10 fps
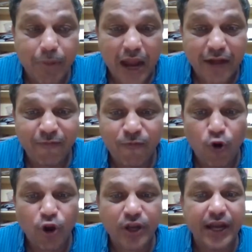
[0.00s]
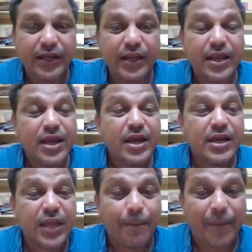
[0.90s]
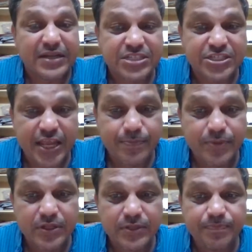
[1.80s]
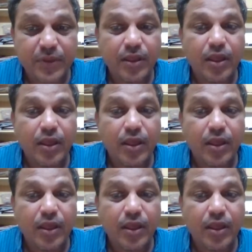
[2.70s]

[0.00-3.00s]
blindfolded, tippet stable,